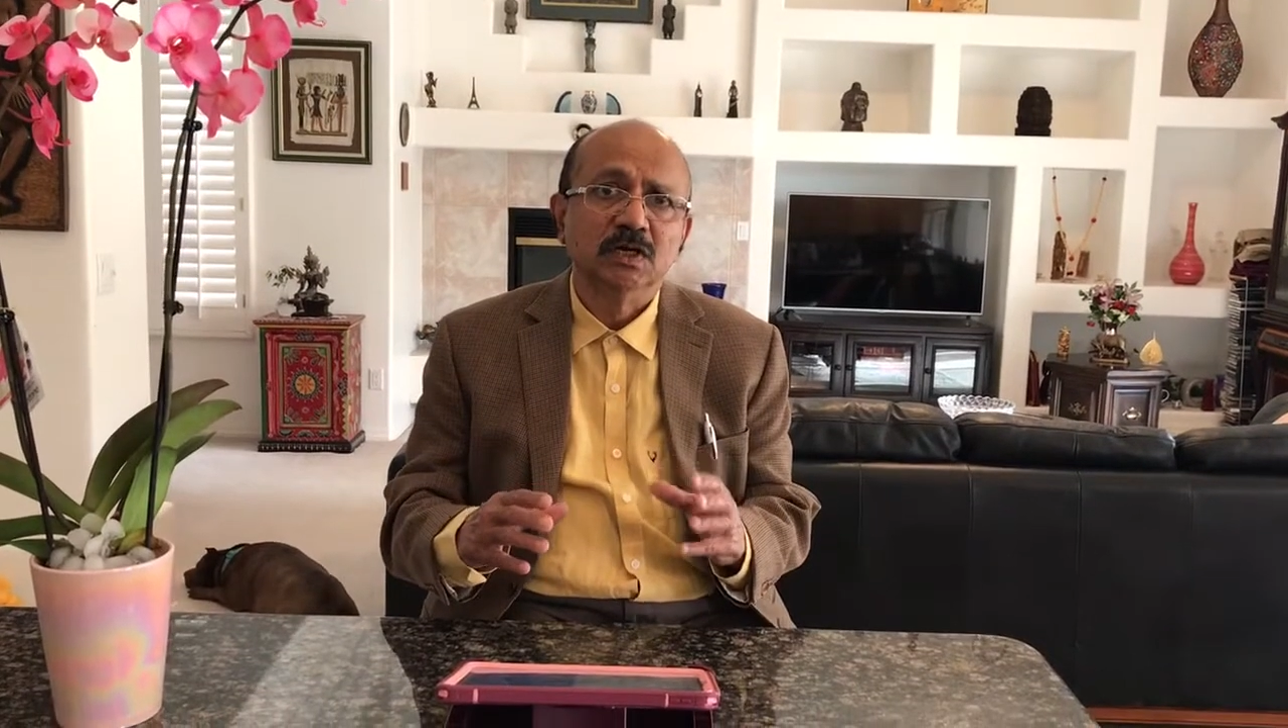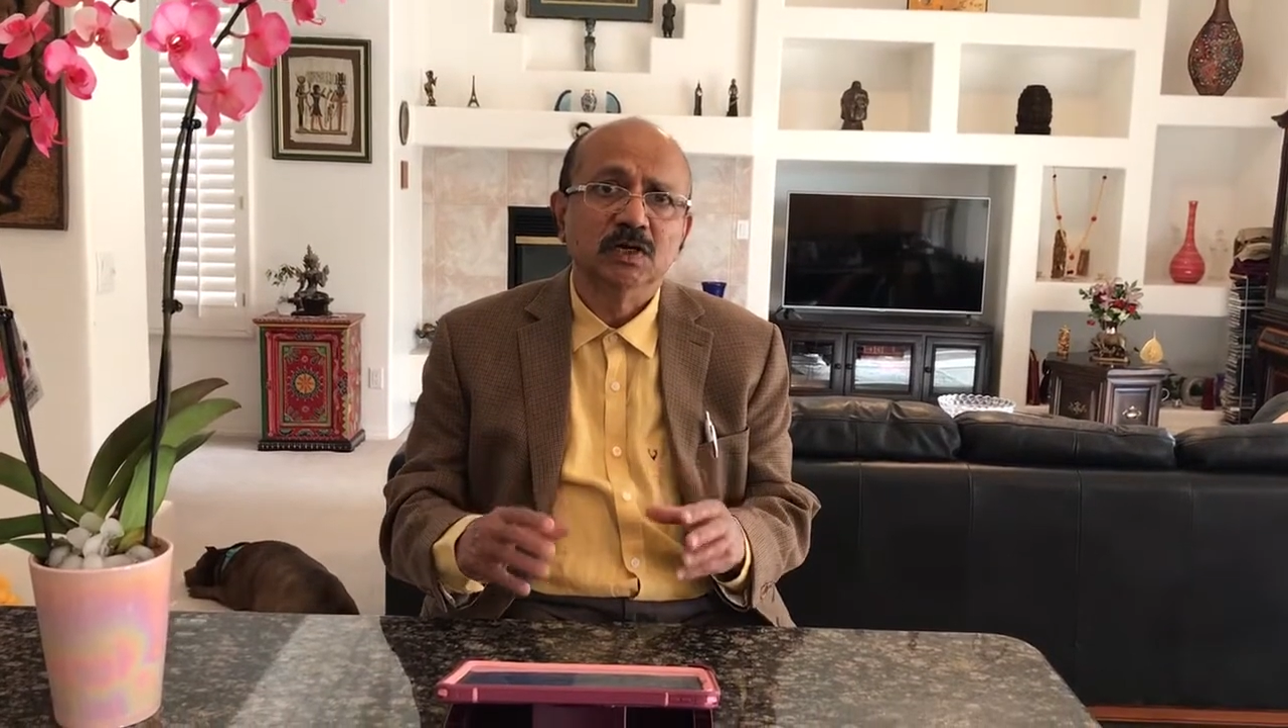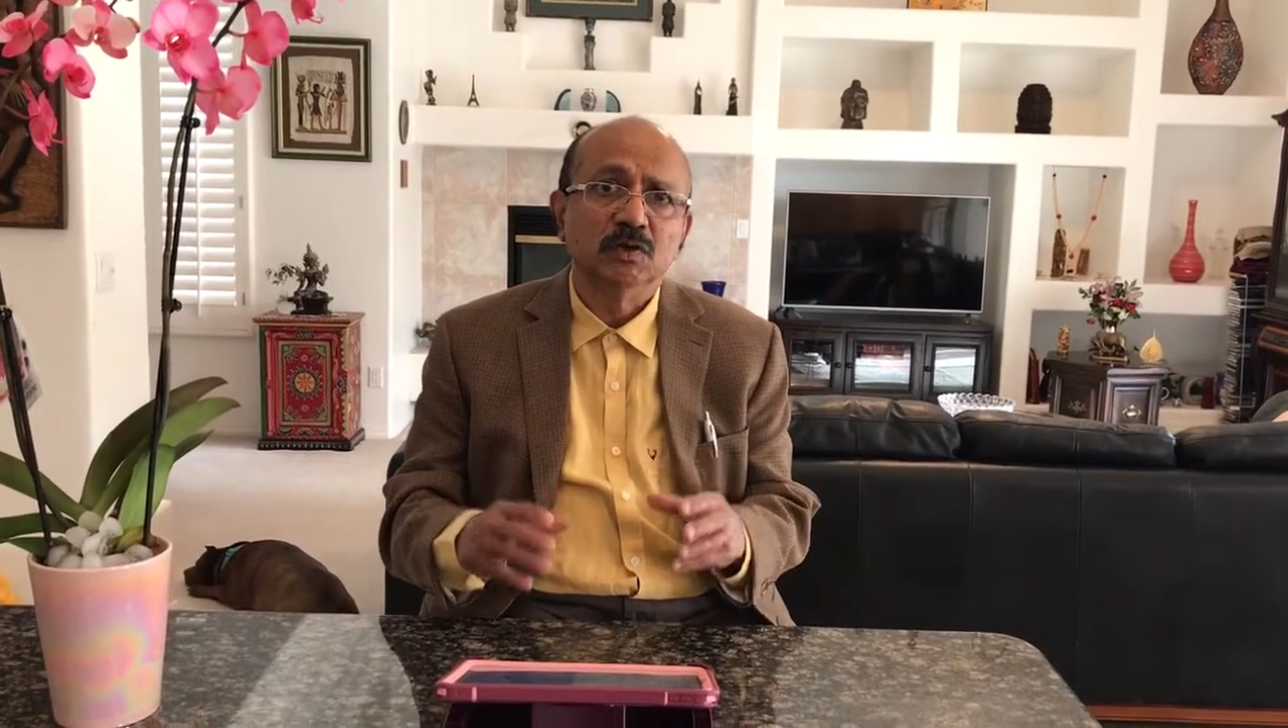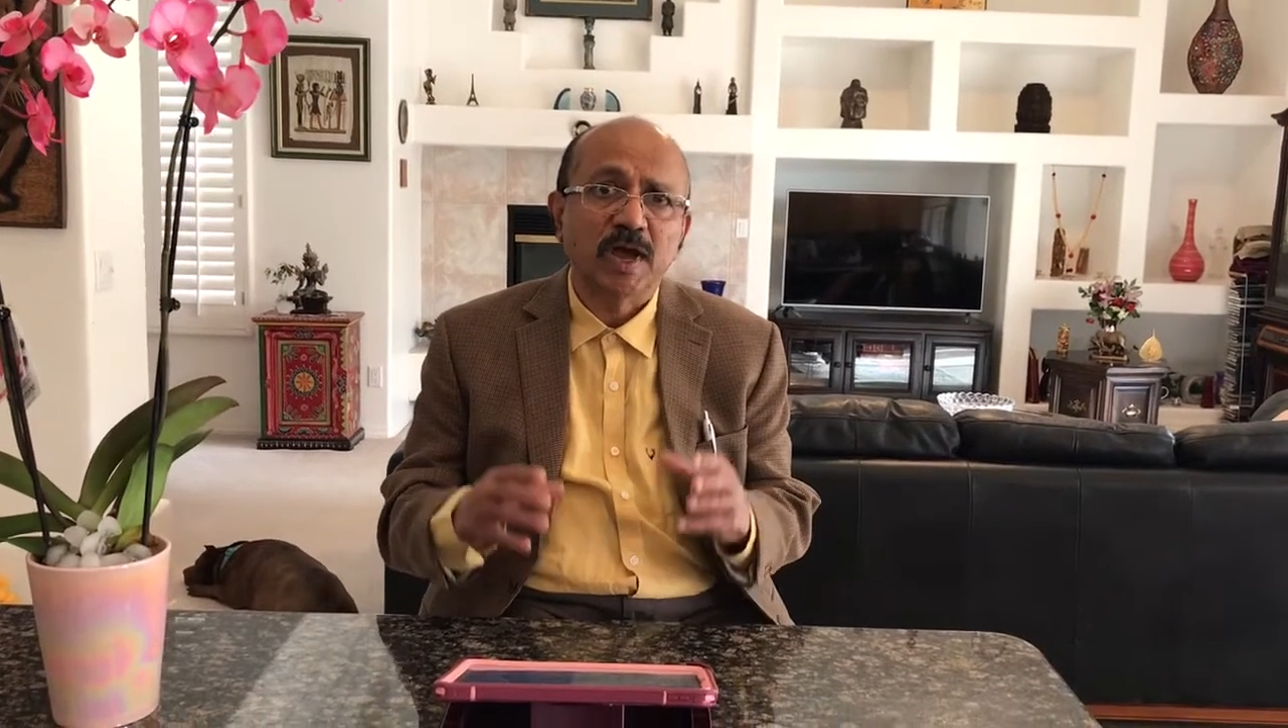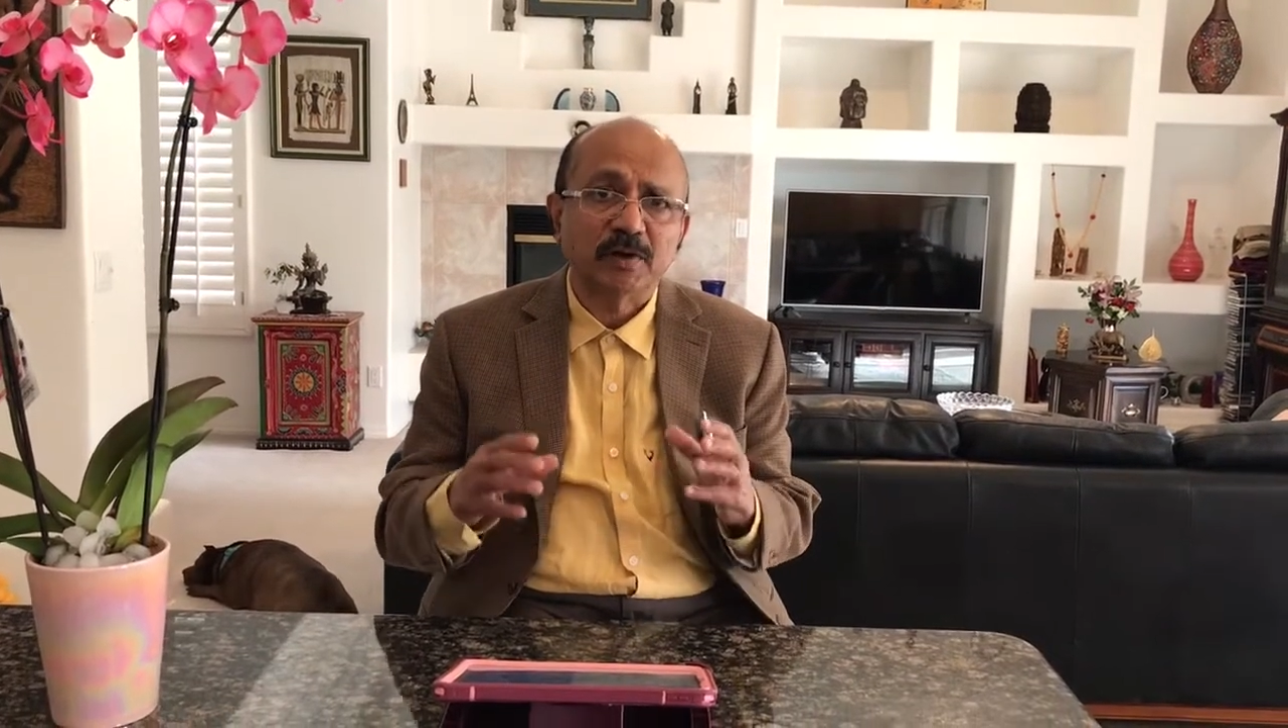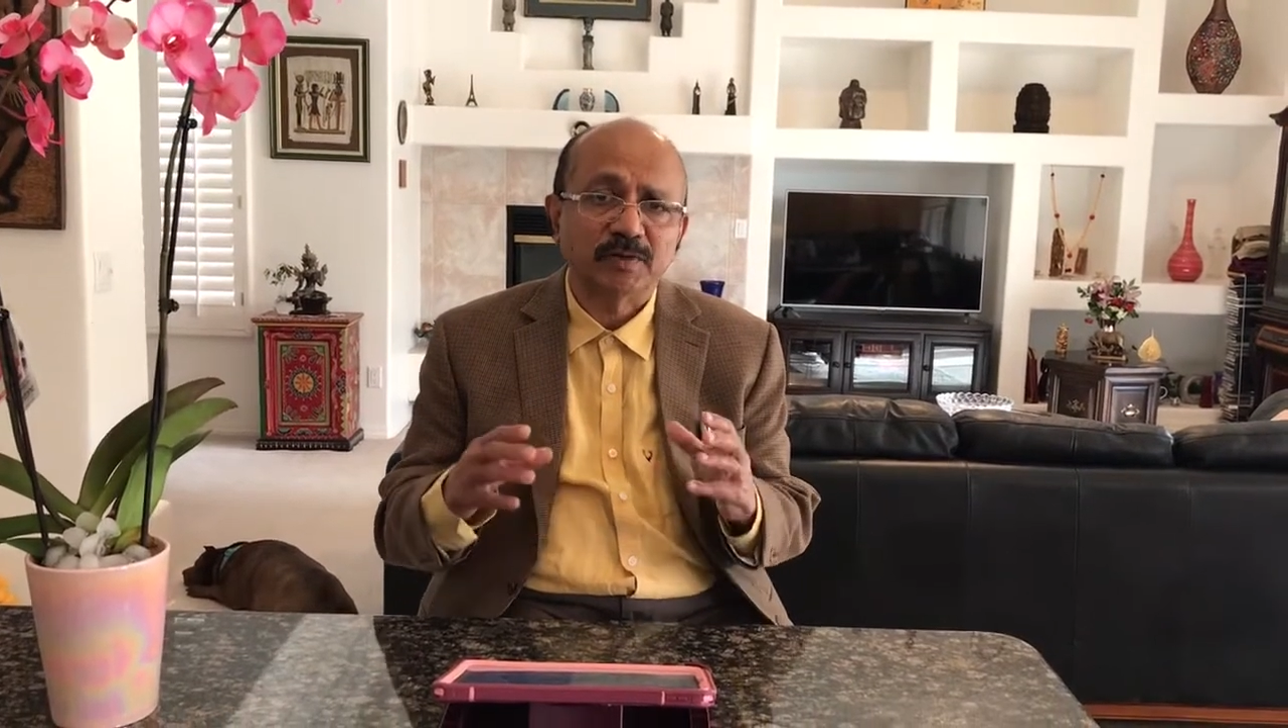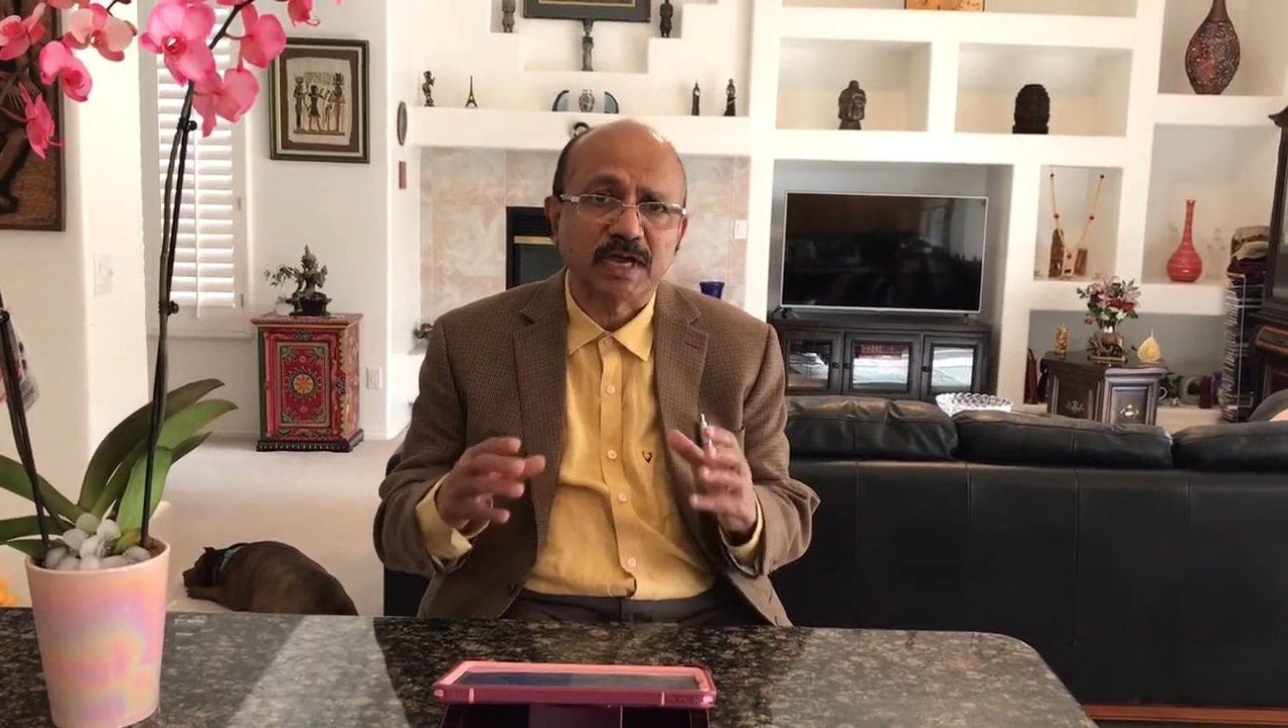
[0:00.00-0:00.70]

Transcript: you have to